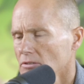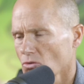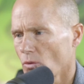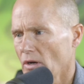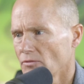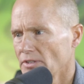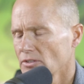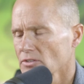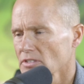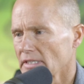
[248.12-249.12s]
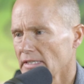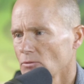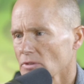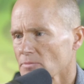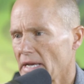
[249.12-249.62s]
12 years that he
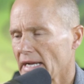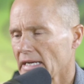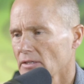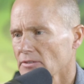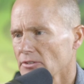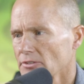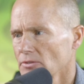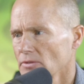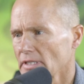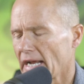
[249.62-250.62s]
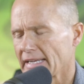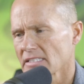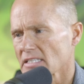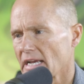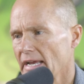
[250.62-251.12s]
was back out there doing it. I
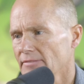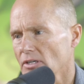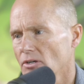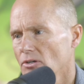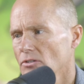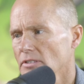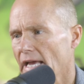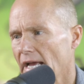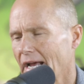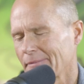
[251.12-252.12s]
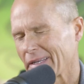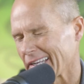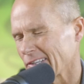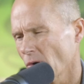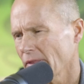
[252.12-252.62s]
guess I haven't heard that. I mean,
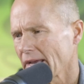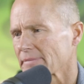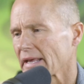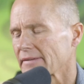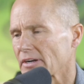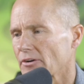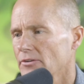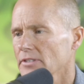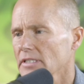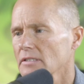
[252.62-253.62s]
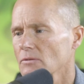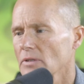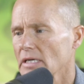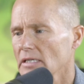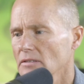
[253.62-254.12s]
I know that, but I haven't heard it in a
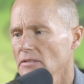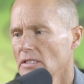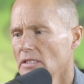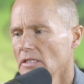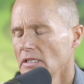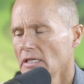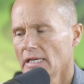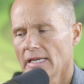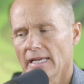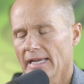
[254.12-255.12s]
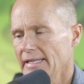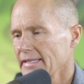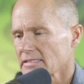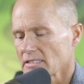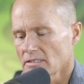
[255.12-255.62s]
while. And
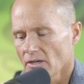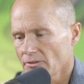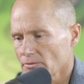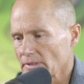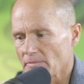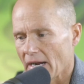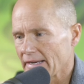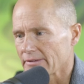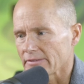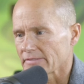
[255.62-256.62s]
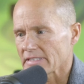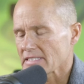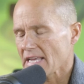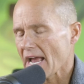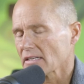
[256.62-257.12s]
that's another reminder of
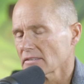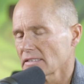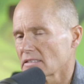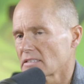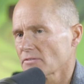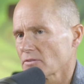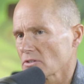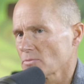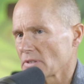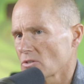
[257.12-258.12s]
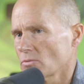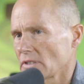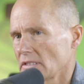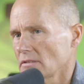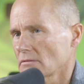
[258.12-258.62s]
exactly the difference
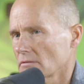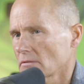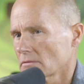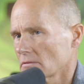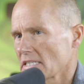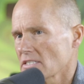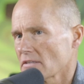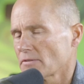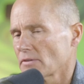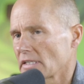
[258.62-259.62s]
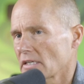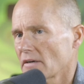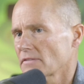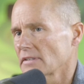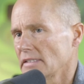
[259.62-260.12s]
between Racing for
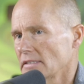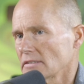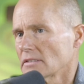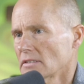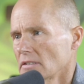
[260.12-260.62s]
Recovery and,